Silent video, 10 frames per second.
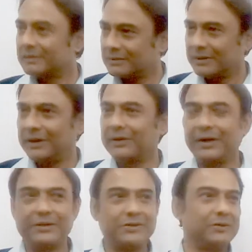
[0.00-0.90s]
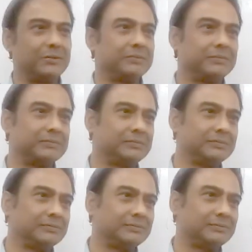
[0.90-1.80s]
increased,
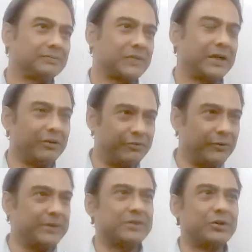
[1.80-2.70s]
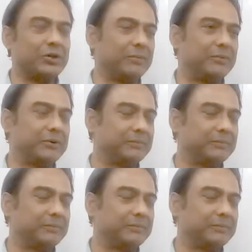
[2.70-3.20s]
and your fluency dropped.